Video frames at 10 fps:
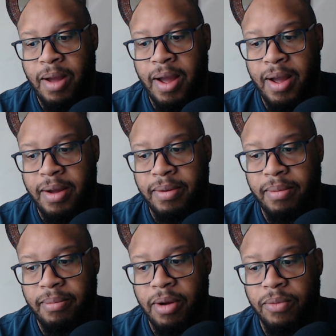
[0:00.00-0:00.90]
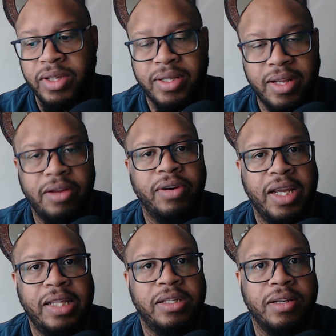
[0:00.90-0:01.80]
Um, but we still
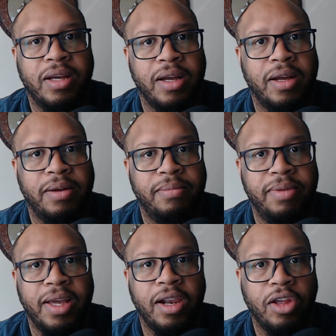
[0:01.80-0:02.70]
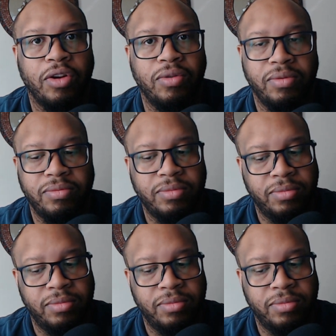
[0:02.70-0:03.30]
need to um, be a little.